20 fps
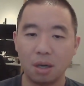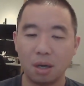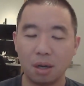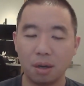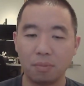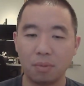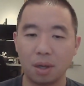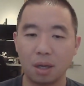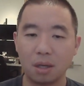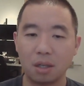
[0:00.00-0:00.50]

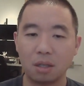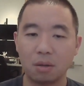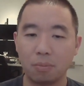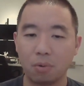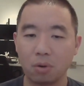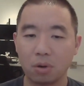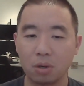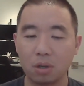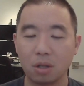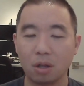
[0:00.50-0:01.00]
that
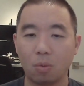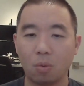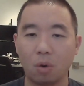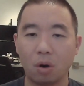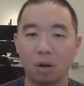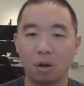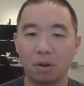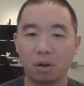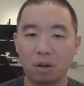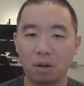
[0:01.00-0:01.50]
supports the
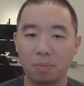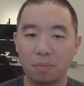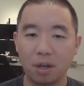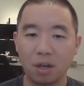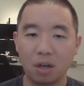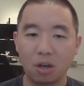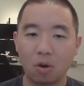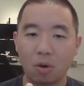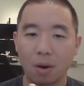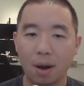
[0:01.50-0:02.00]
wall, there could
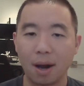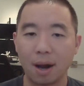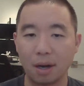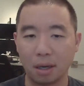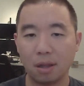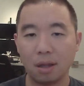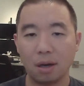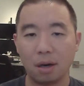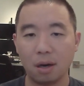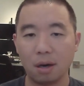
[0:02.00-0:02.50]
be a
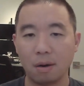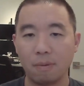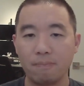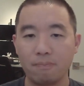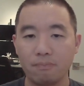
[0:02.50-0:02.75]
crack there.